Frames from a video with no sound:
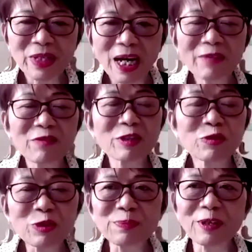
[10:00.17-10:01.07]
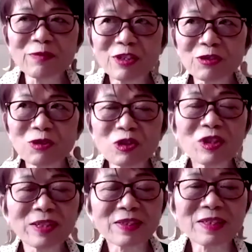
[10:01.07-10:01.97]
I have a group of
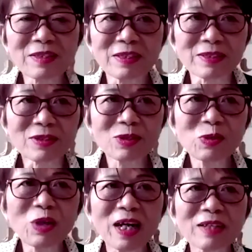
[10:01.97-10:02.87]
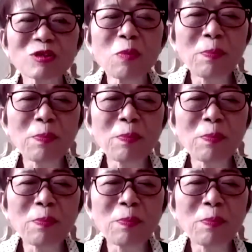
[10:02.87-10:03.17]
constituent assistants who are so